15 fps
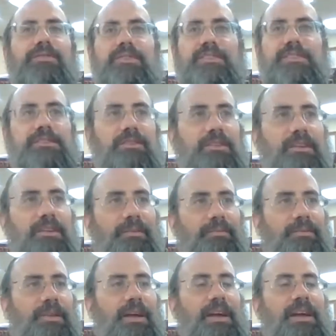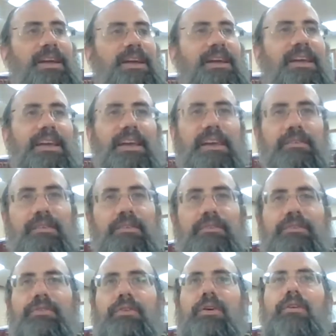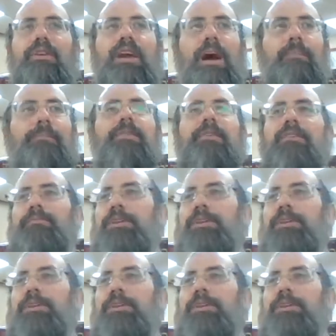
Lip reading: of the Sukkah, even for a couple of